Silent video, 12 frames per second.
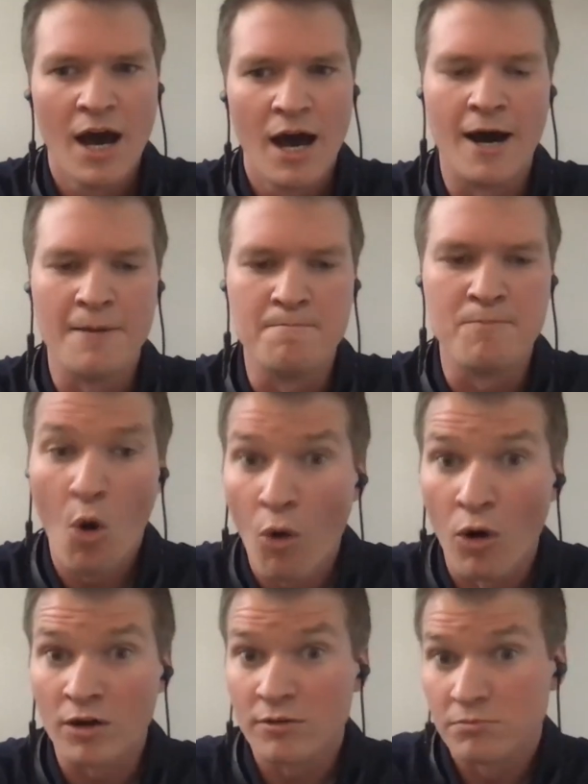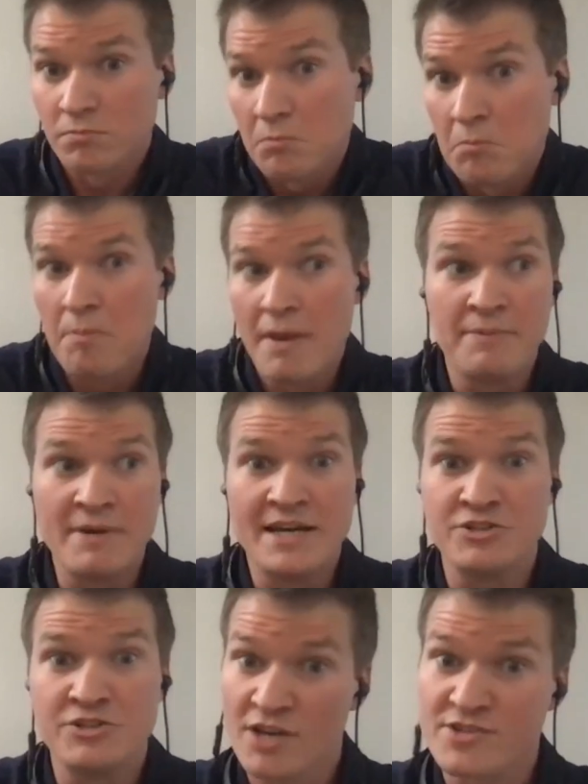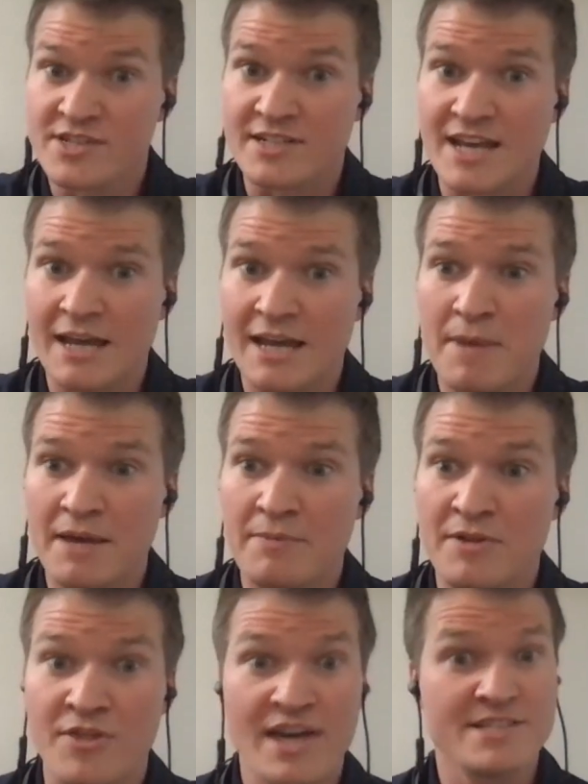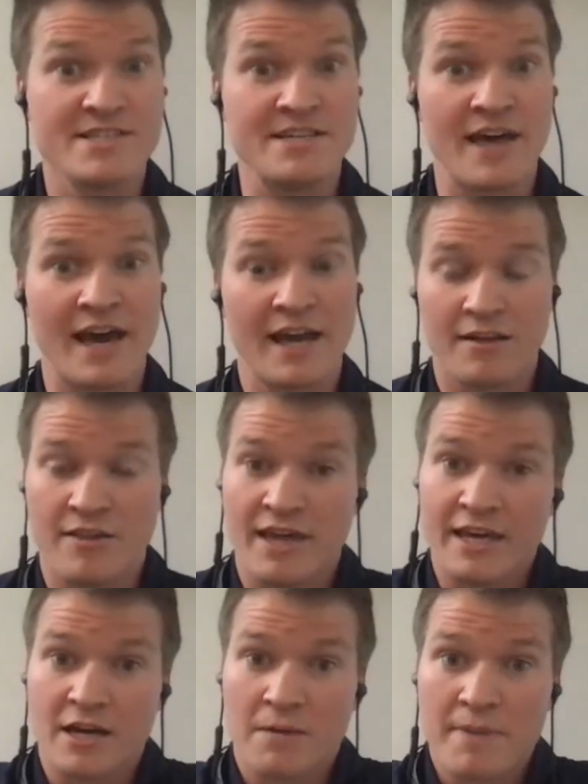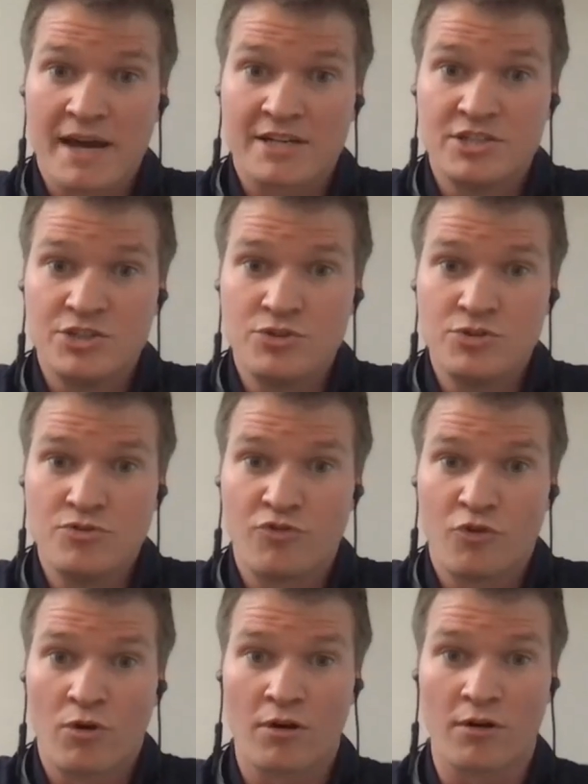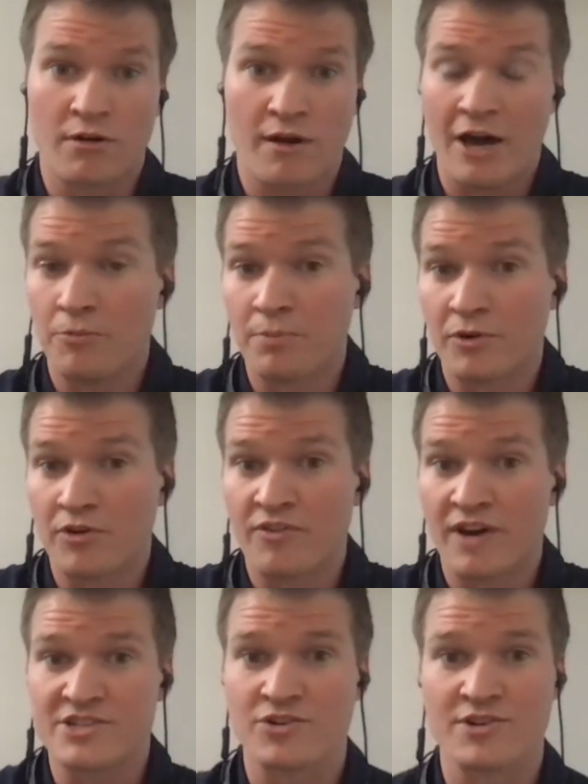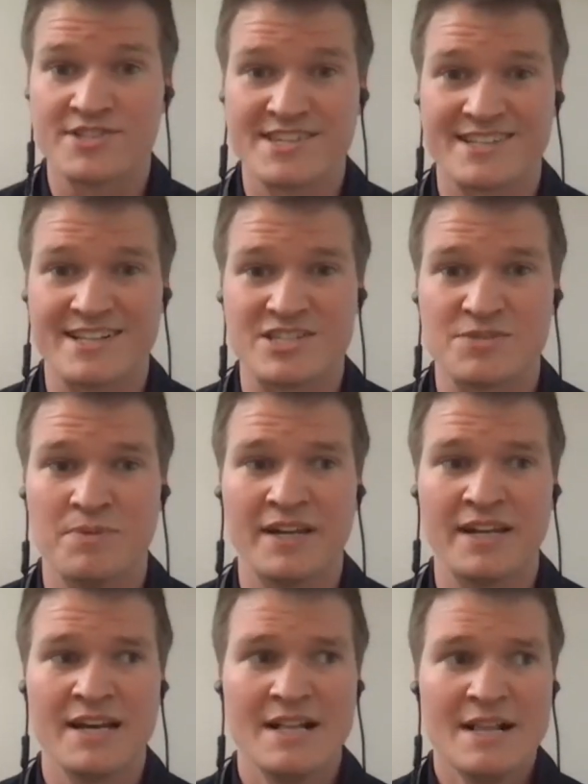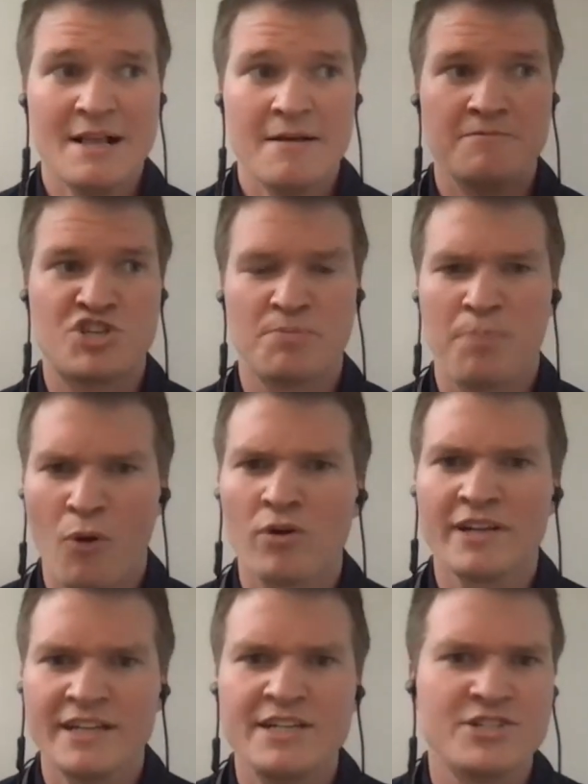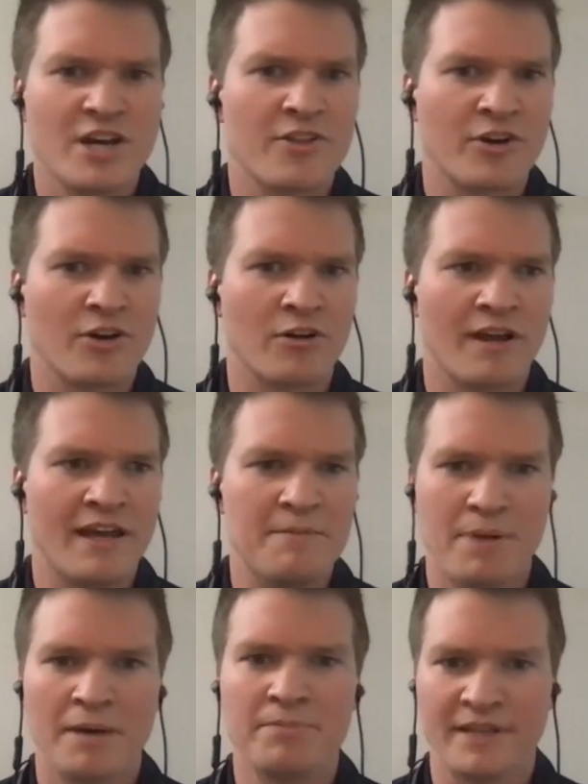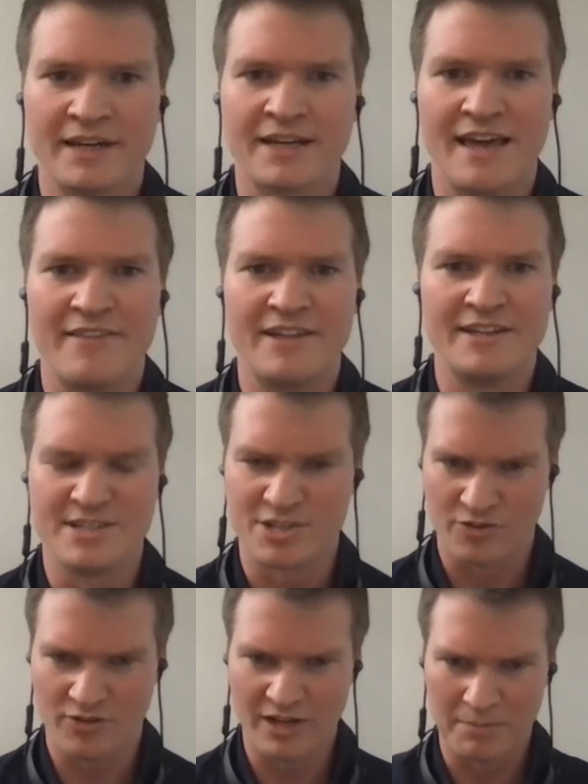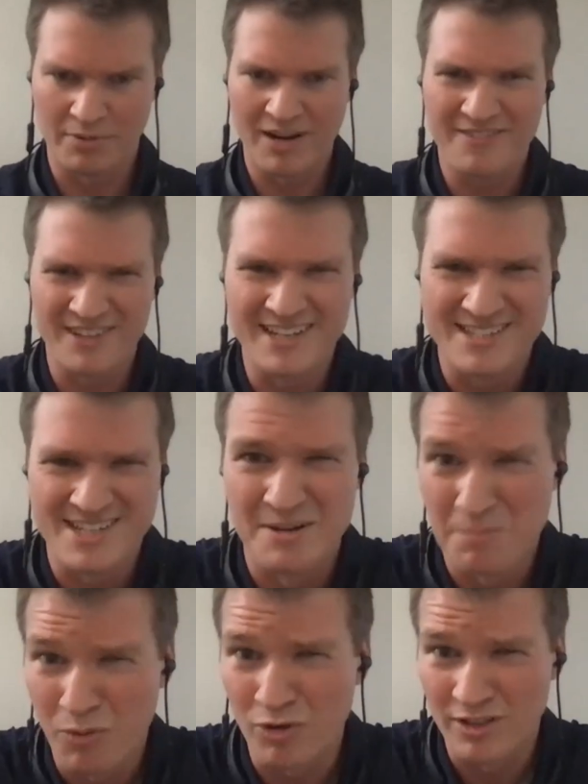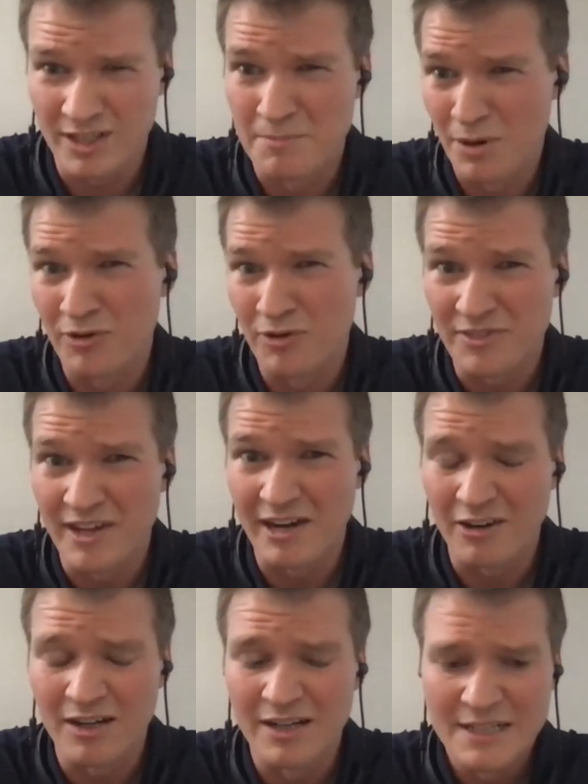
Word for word: um, or maybe it doesn't and maybe they see that and they come back to you for help or advice or assistance but supporting each other in public and then disagreeing in private is an important component there